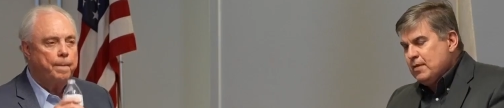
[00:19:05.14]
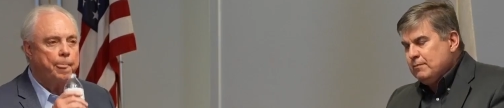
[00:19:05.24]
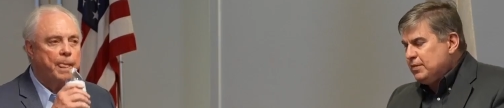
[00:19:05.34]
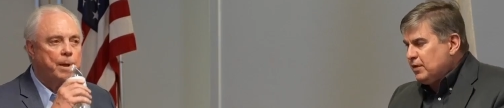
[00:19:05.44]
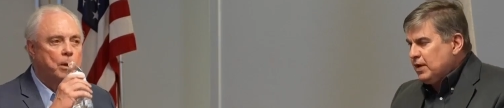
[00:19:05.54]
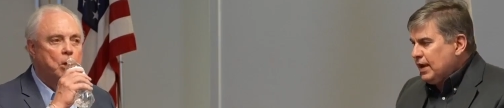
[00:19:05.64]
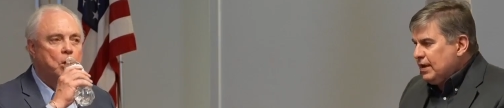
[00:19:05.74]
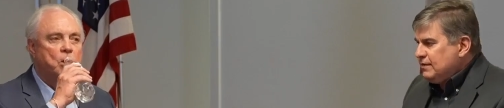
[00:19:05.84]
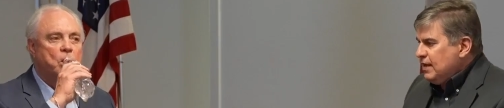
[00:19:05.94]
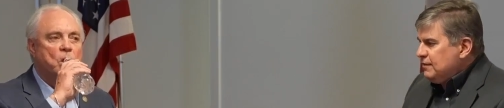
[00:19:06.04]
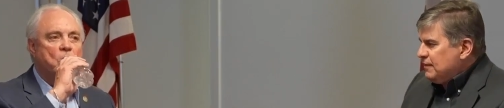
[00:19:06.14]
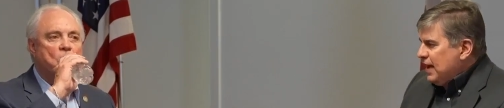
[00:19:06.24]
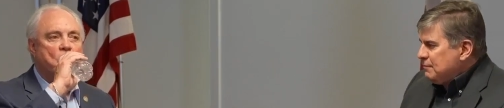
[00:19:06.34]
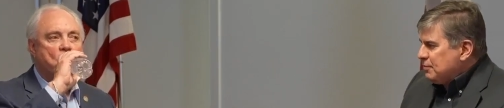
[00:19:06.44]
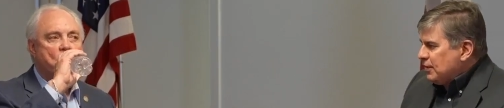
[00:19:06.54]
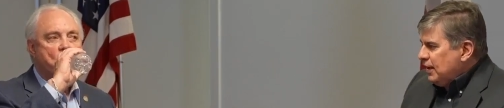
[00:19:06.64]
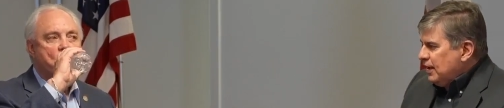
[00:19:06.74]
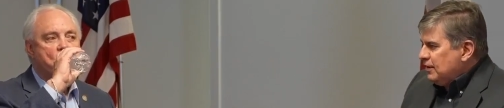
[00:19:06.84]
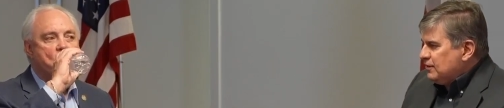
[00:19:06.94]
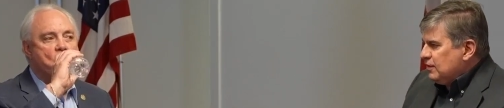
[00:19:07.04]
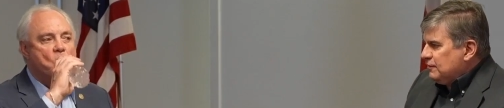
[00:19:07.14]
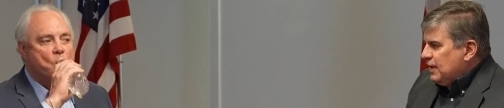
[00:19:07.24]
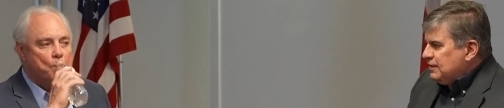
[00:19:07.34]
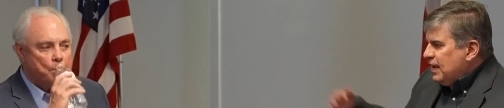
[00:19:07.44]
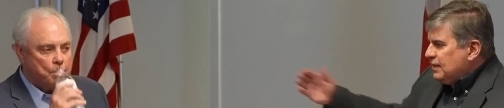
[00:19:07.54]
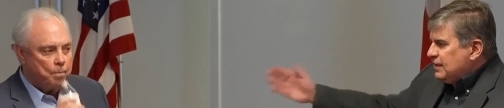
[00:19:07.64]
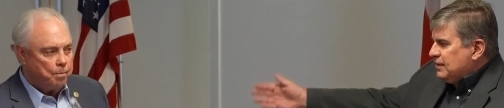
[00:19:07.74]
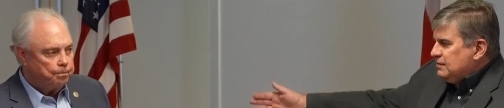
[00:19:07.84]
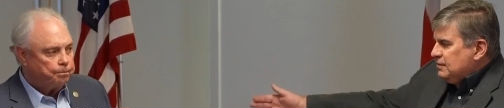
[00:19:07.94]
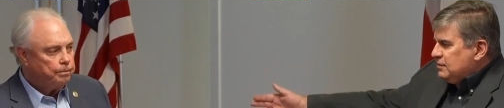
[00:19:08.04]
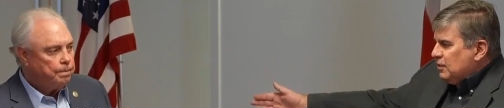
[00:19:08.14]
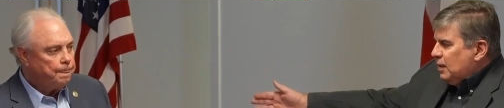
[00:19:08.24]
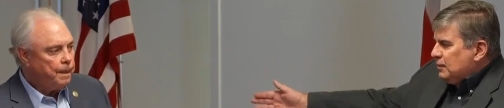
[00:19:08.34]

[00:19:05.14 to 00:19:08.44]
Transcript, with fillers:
Speaker 1: but they're not getting 10 5 per kid so if i take that so I'm,